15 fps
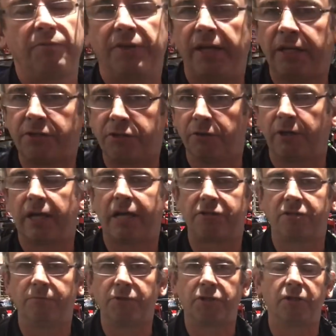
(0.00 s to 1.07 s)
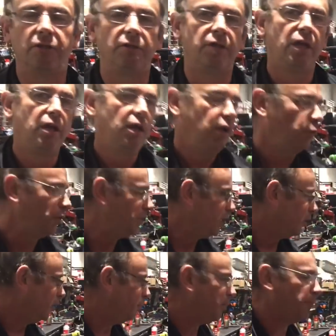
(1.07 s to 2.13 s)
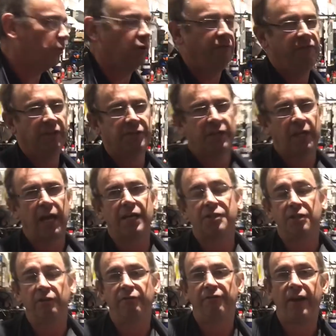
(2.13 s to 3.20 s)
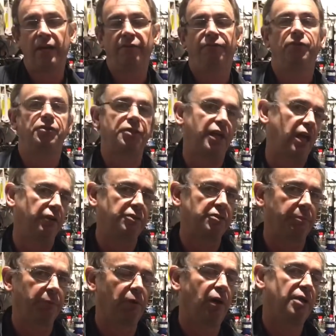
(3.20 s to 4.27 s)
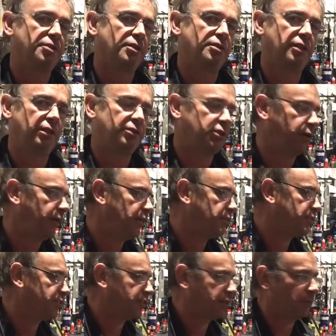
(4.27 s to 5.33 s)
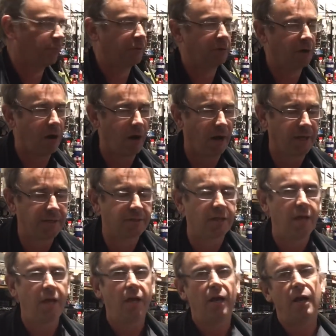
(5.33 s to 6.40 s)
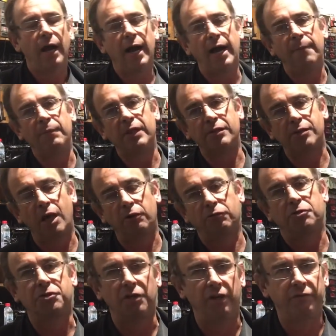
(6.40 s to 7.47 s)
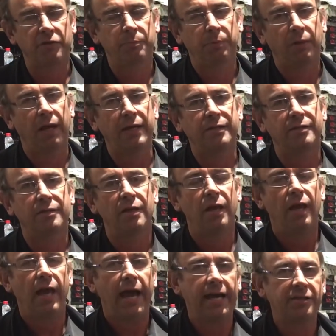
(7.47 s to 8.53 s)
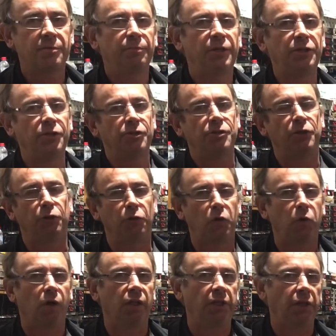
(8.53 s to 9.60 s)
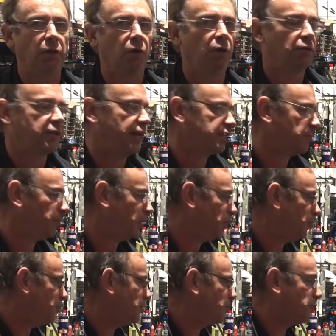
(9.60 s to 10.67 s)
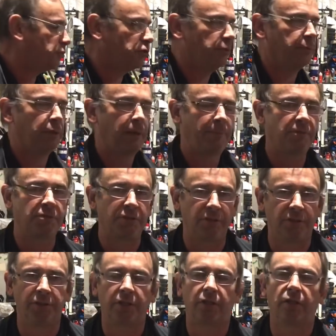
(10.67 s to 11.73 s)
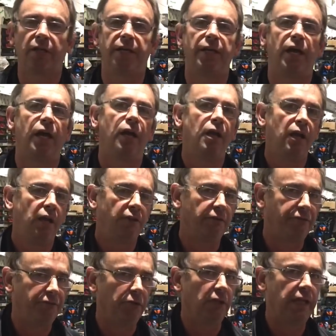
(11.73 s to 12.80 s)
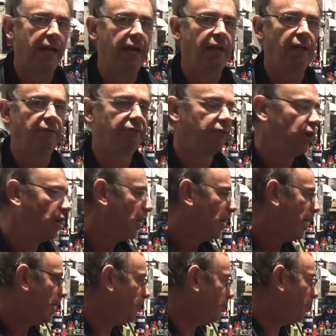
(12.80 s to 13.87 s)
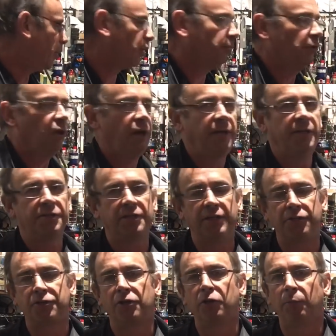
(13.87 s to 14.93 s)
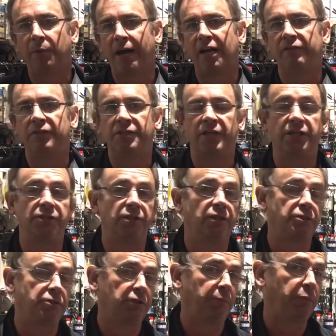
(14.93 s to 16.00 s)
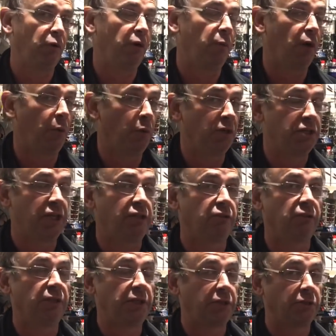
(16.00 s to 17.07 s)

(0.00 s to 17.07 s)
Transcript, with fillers: things, do a custom tune. We did a little bit more investigation and found a few scary surprises. And to his surprise, um, his local service place hasn't been using good quality oils, hasn't been using Subaru upper cylinder cleaner, the fuel additive, and the bottom line is the internal part of his engine is to the point where we're genuinely